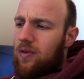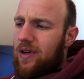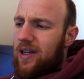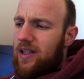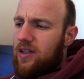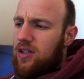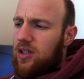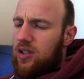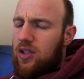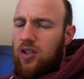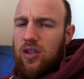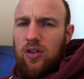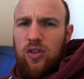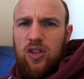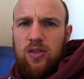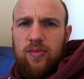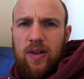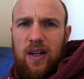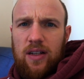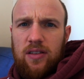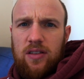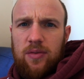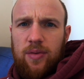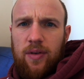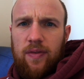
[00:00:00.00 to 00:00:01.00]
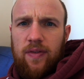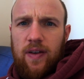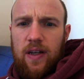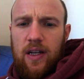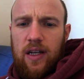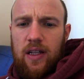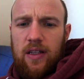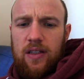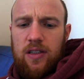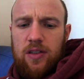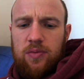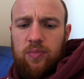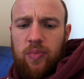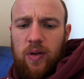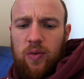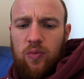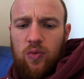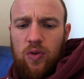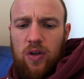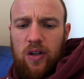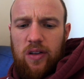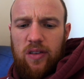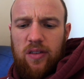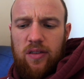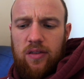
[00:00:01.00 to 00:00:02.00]
really done a huge amount to be fair. That's been
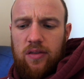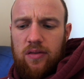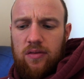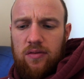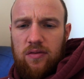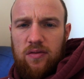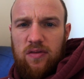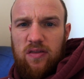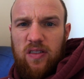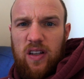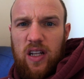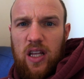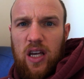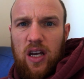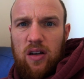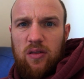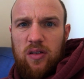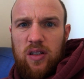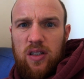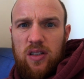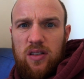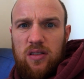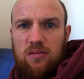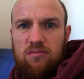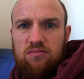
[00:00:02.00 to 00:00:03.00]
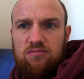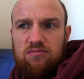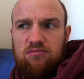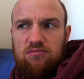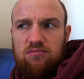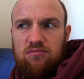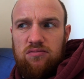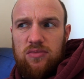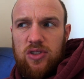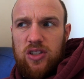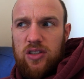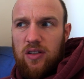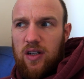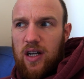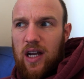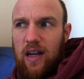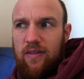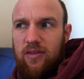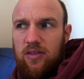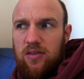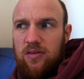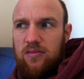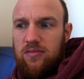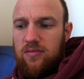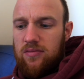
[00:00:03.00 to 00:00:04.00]
worth videoing, so I
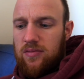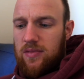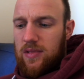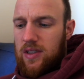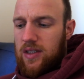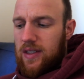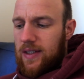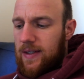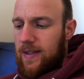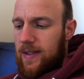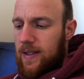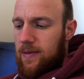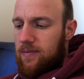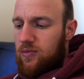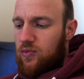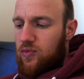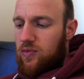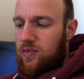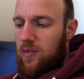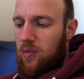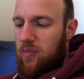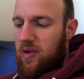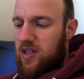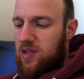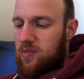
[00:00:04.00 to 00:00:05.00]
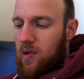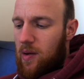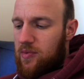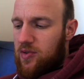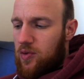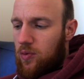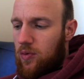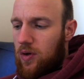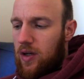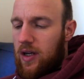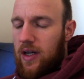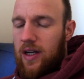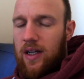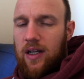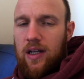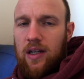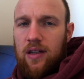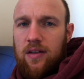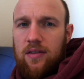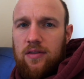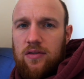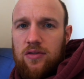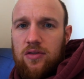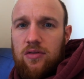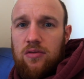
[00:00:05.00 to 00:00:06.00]
haven't. Done bits and bobs of work
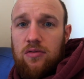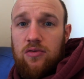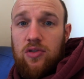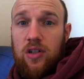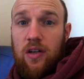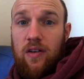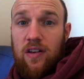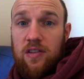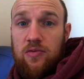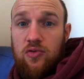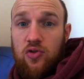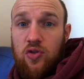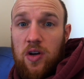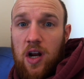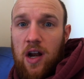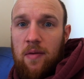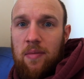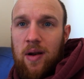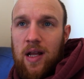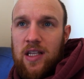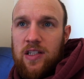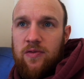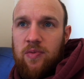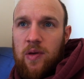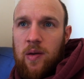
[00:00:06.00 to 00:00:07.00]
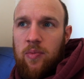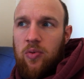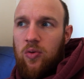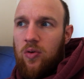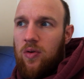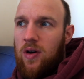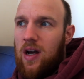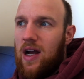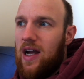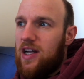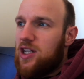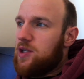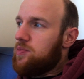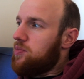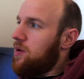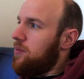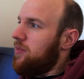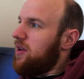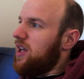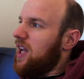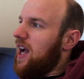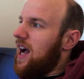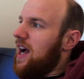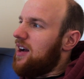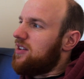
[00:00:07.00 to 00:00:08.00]
trying out some training plans for people. I should
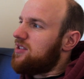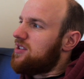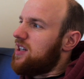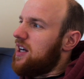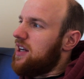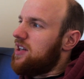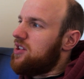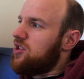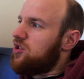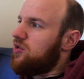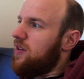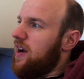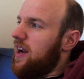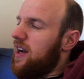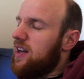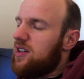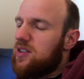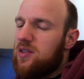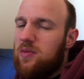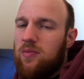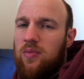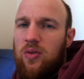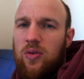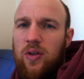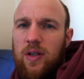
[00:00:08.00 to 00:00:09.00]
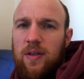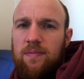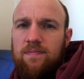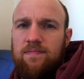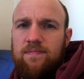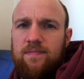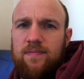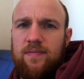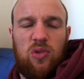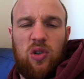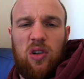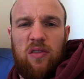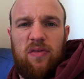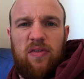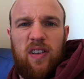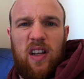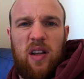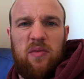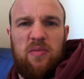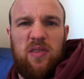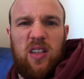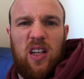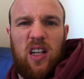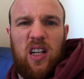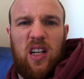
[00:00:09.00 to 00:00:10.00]
probably get outside and train at some point. I'm not
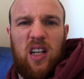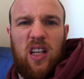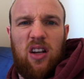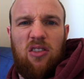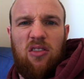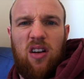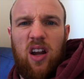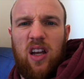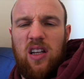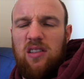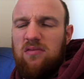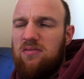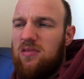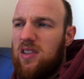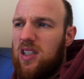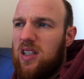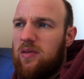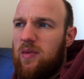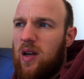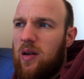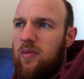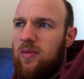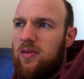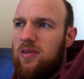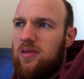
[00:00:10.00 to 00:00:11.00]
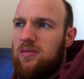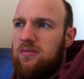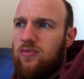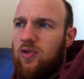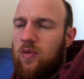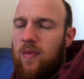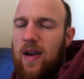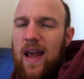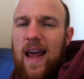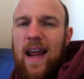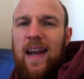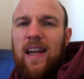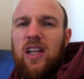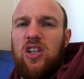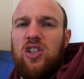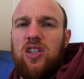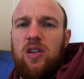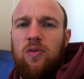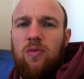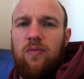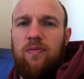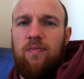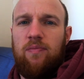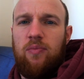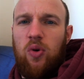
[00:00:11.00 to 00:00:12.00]
feeling particularly great at the moment from an
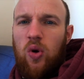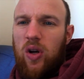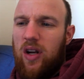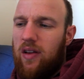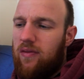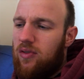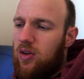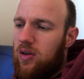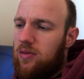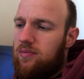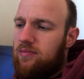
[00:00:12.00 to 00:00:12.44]
energy point of view.